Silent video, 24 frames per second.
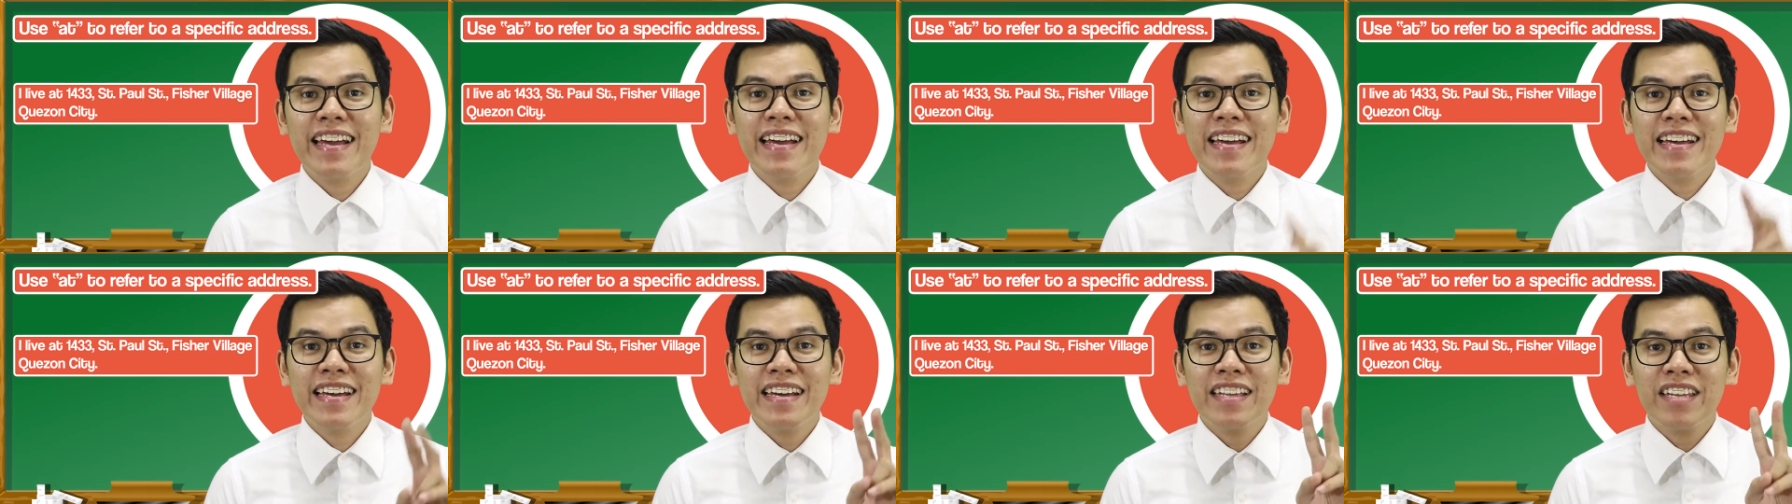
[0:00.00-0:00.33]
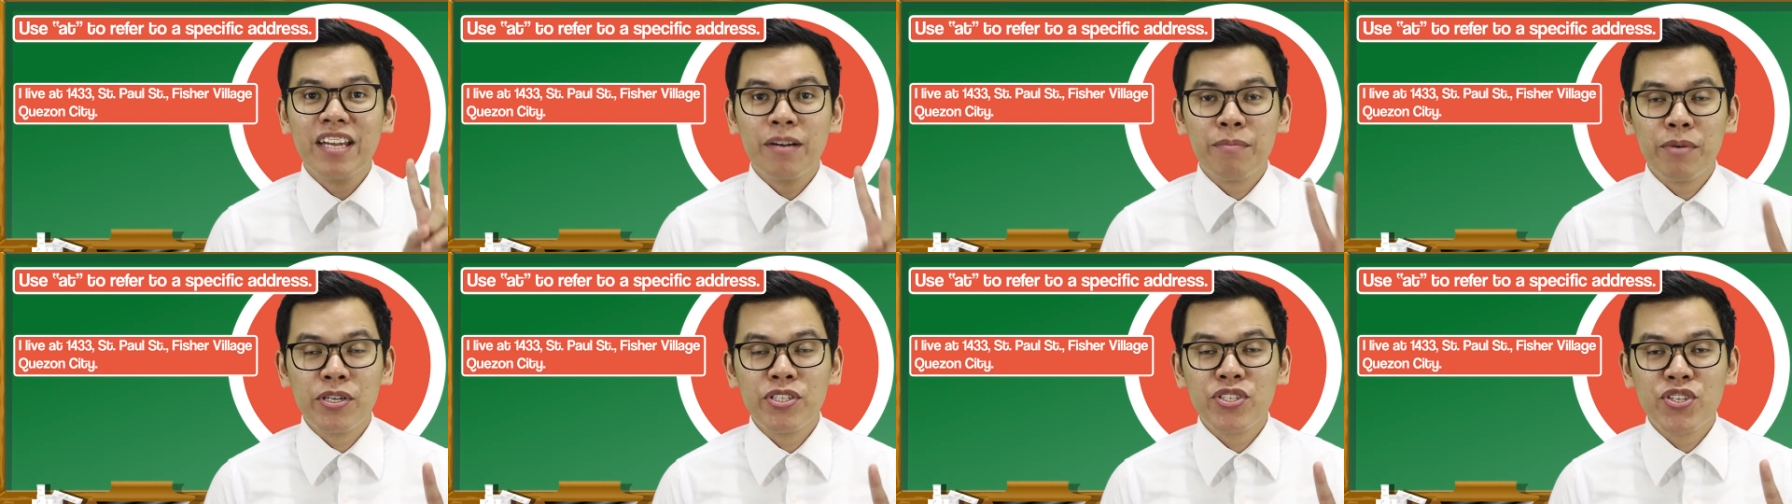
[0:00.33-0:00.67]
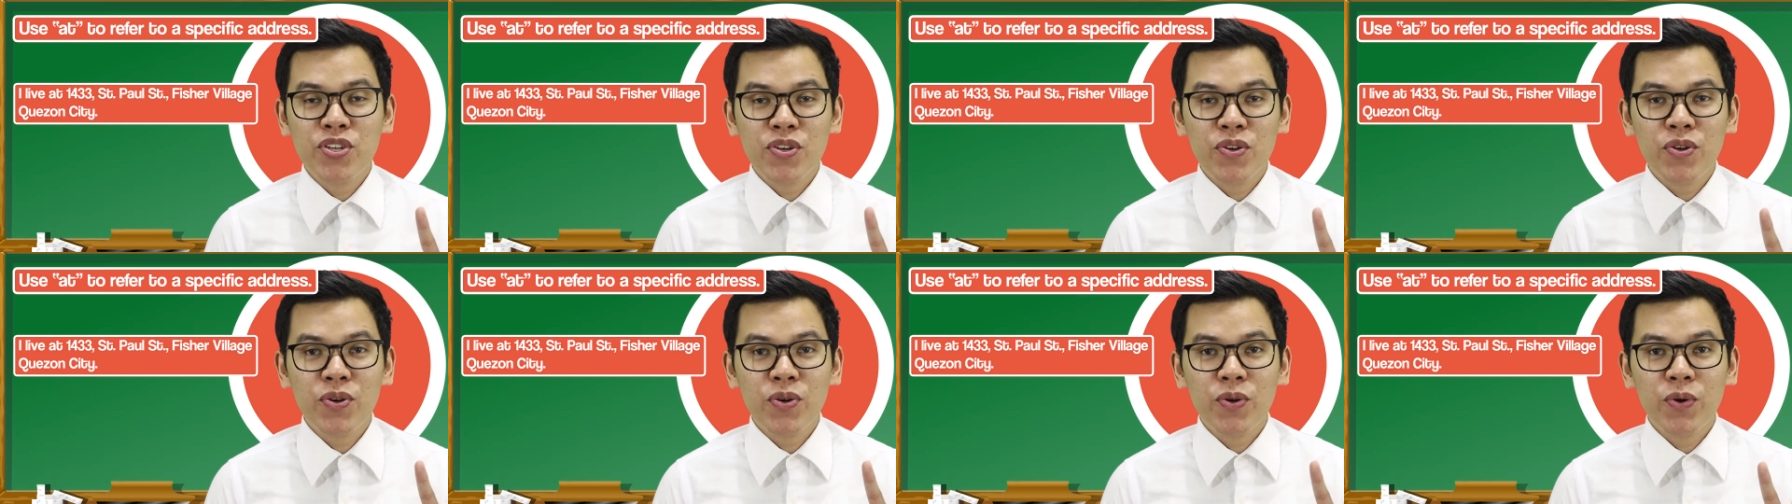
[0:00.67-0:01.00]
Number
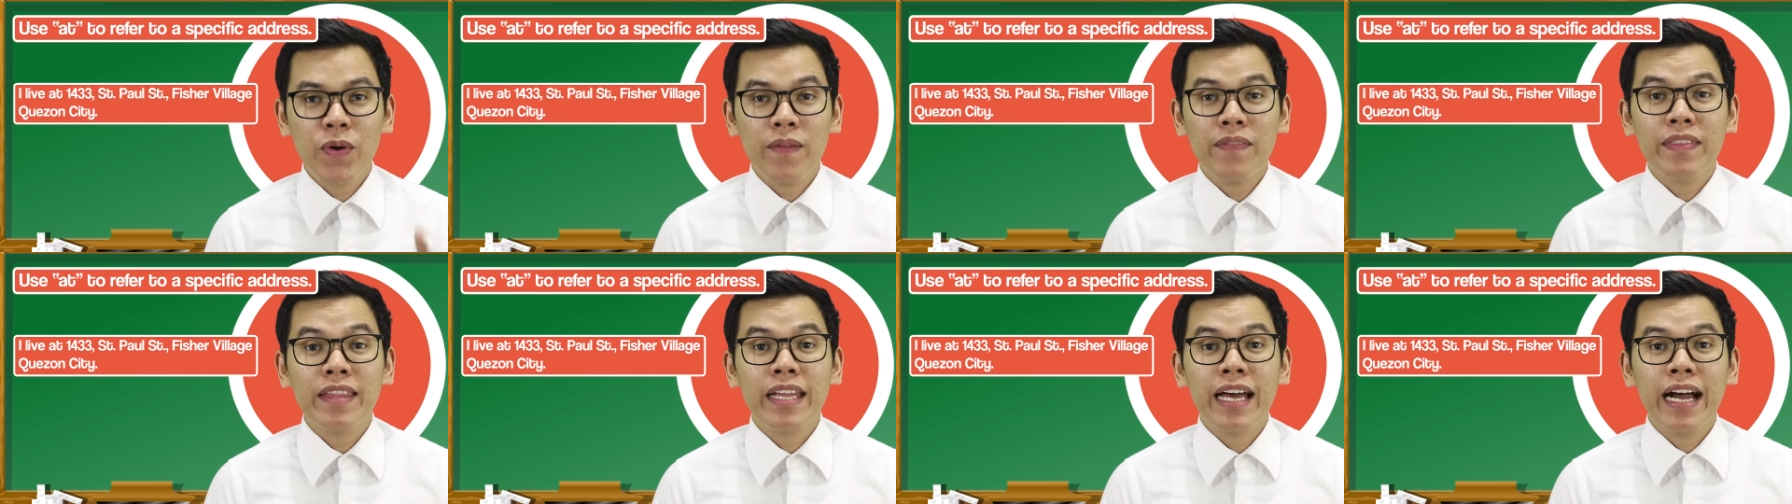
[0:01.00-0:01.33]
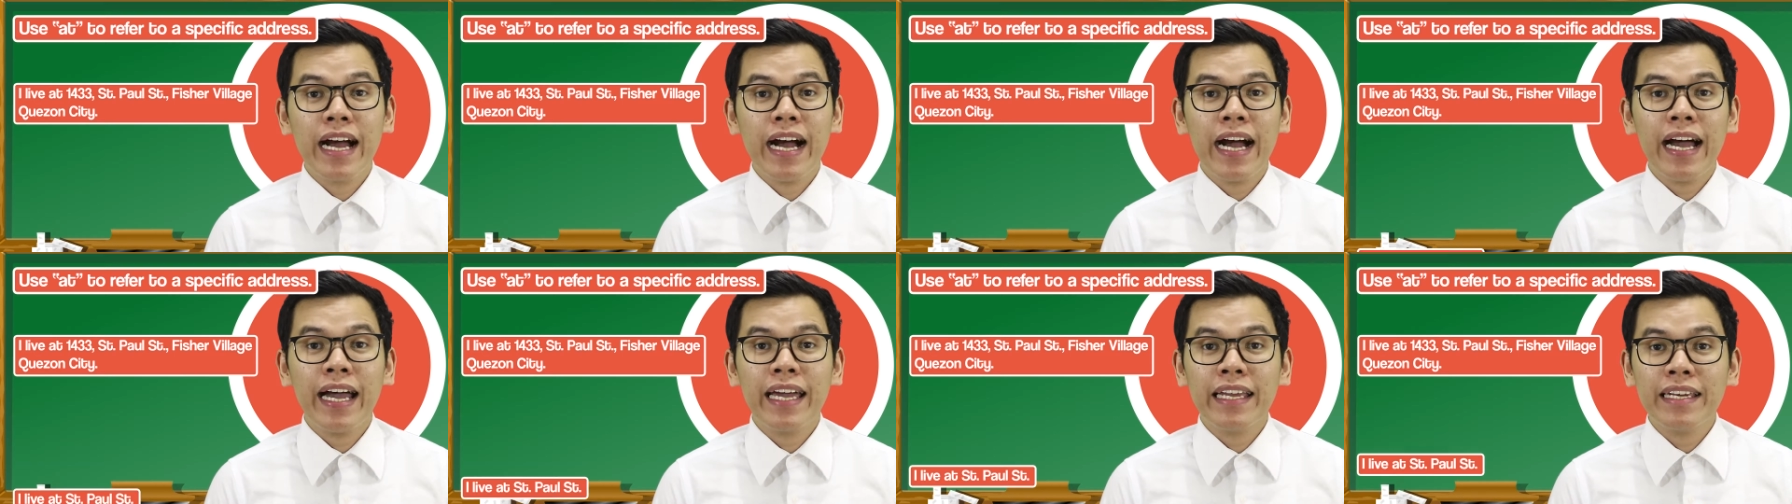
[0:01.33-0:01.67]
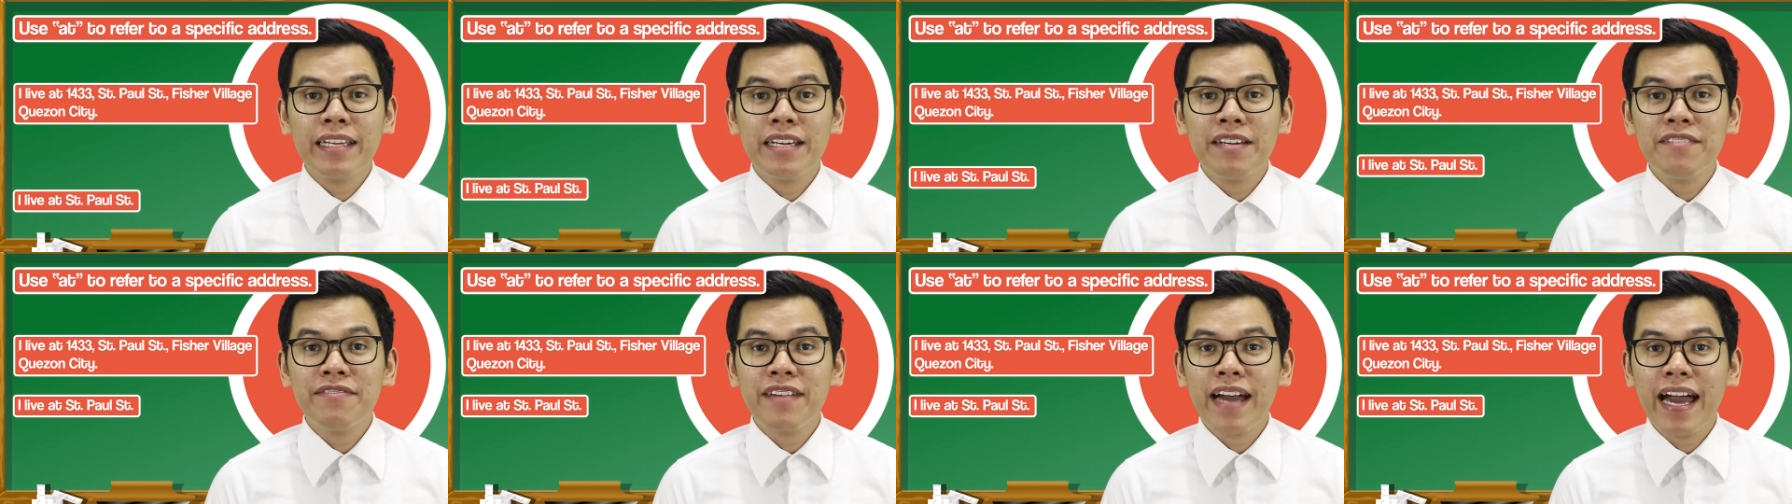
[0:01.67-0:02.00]
two, I
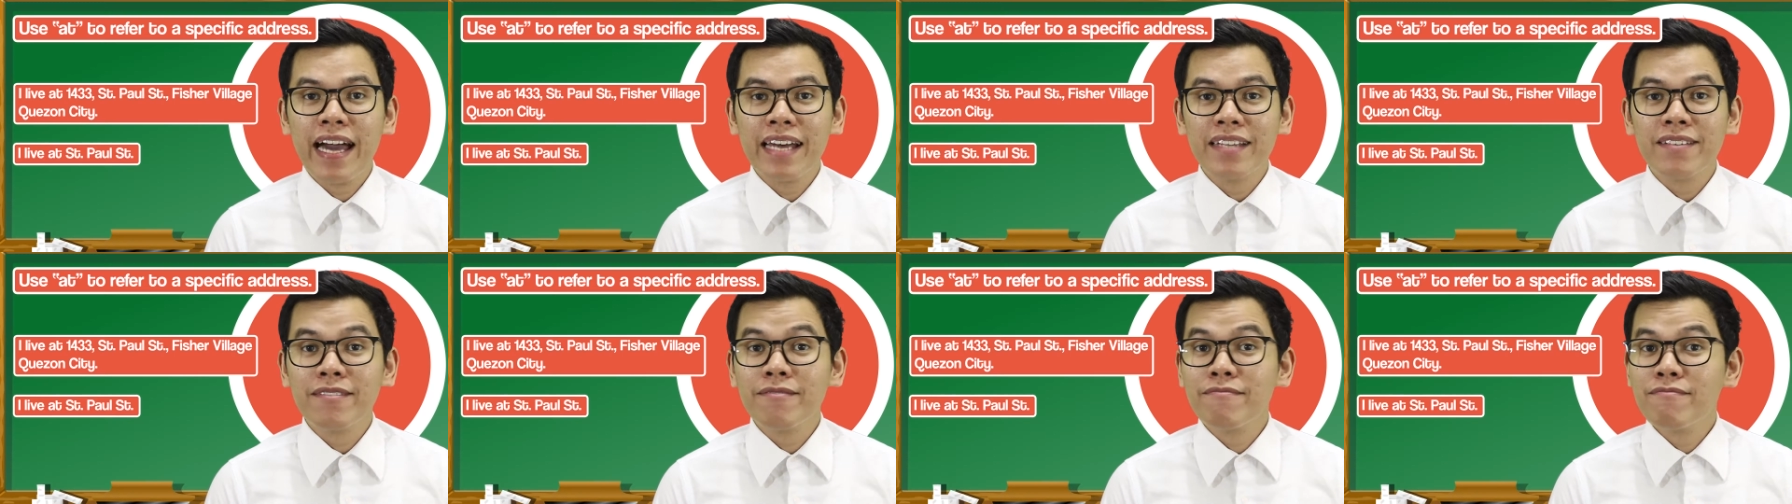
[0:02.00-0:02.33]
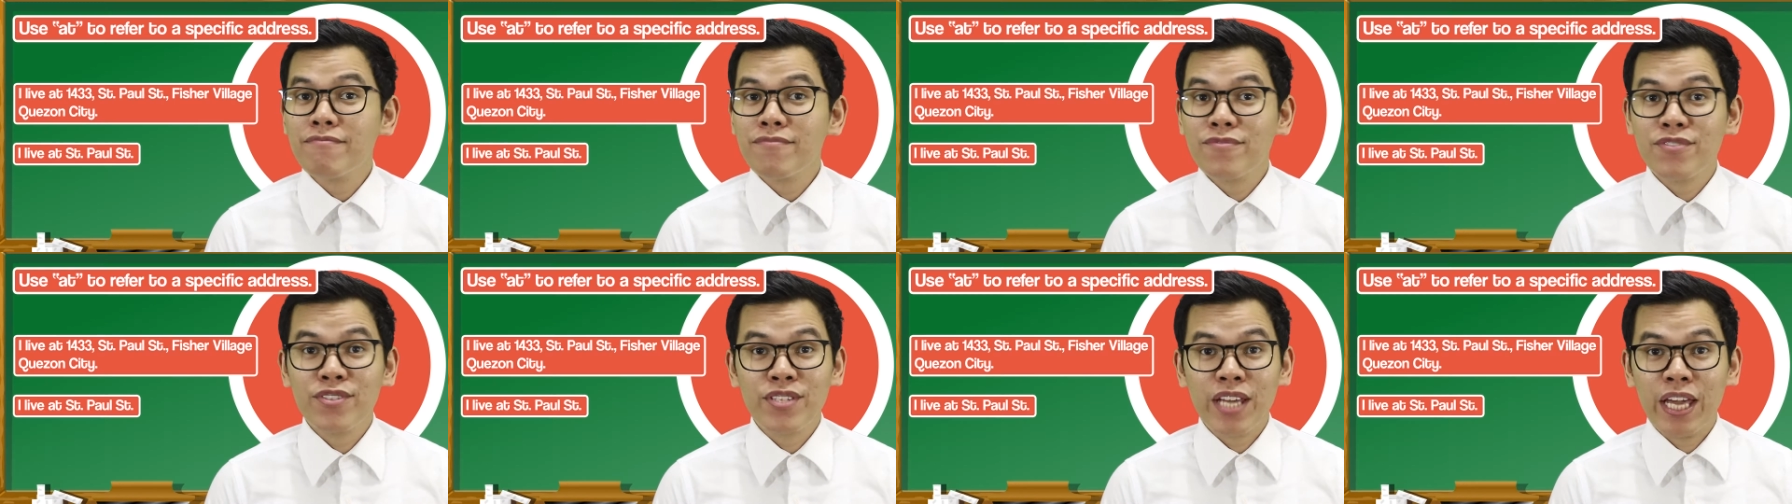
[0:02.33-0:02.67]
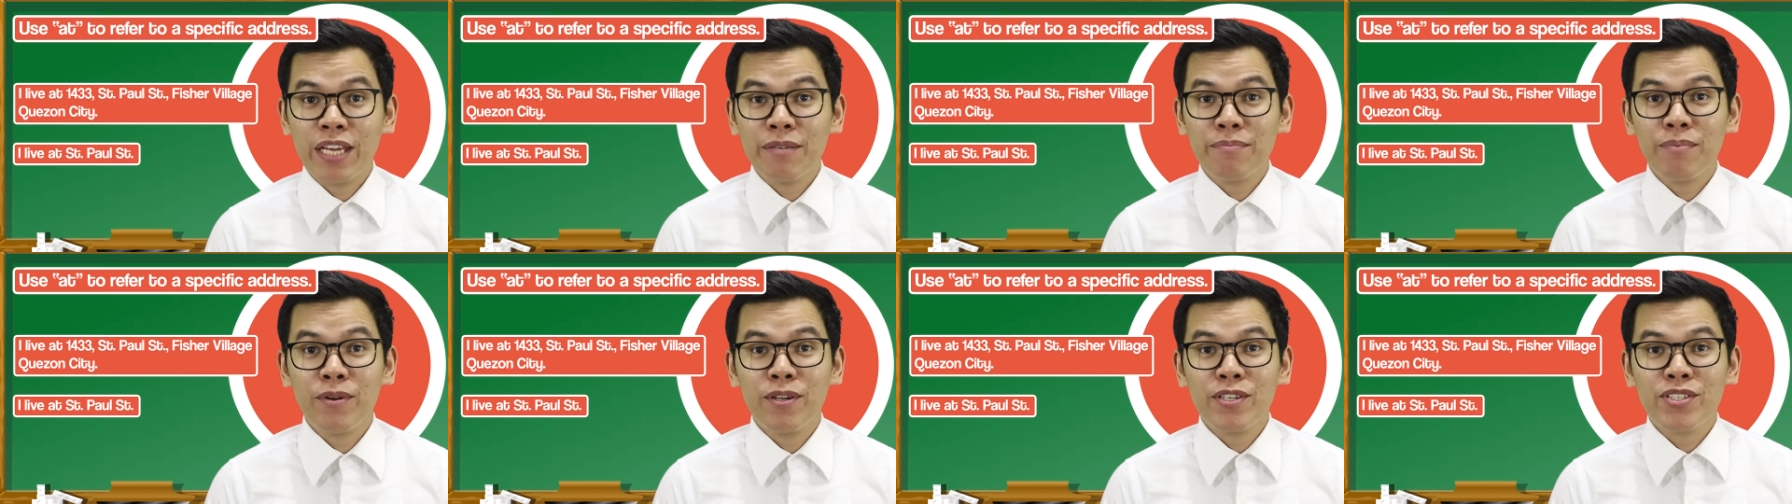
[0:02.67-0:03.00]
live at Saint
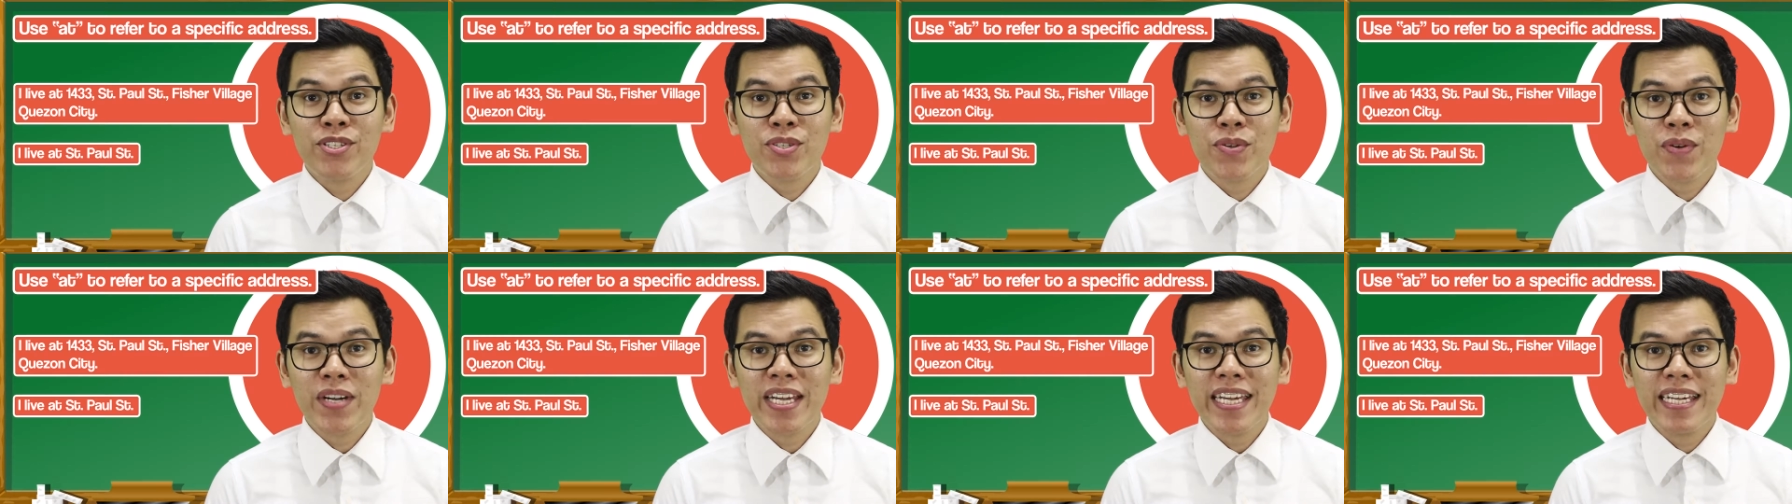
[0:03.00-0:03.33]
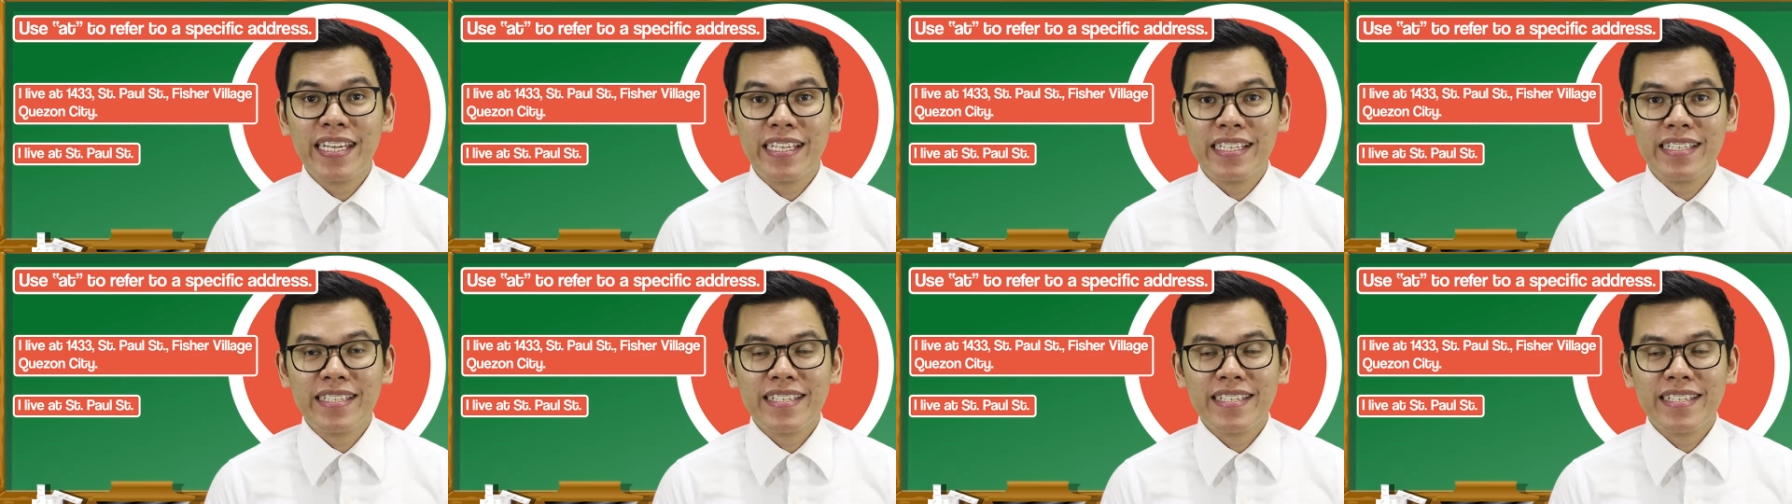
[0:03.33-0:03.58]
Paul Street.